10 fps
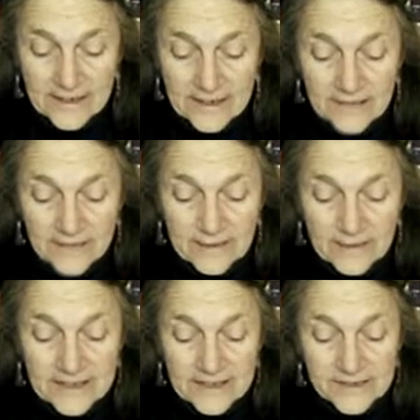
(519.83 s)
in
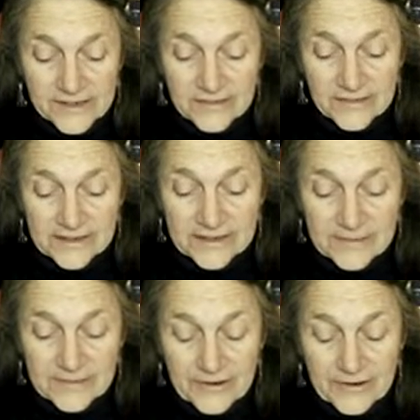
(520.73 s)
relation to the
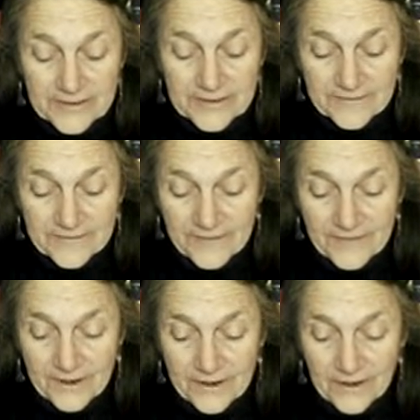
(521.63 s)
experience of
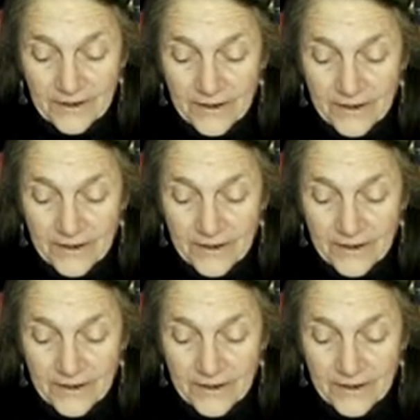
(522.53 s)
fear.